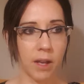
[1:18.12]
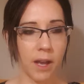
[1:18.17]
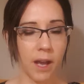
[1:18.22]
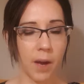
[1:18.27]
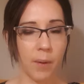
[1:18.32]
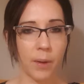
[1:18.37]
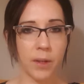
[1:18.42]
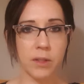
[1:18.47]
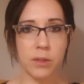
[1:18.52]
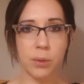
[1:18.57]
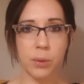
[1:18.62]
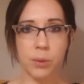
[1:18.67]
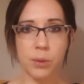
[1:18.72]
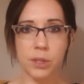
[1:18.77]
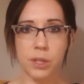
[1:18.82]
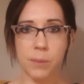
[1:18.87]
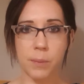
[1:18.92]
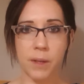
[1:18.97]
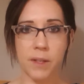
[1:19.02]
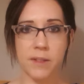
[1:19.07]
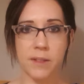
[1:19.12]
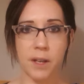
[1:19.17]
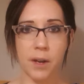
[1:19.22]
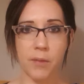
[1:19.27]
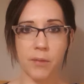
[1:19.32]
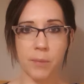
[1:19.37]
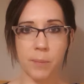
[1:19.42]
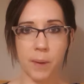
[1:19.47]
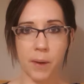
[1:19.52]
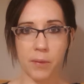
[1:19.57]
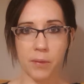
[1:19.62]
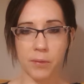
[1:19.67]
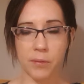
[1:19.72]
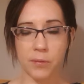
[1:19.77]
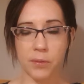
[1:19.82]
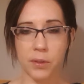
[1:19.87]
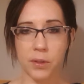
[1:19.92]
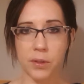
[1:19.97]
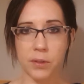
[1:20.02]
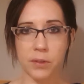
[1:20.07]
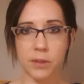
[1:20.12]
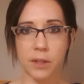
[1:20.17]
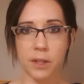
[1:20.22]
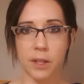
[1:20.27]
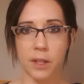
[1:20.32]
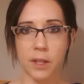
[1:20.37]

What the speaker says: how I torture myself about the food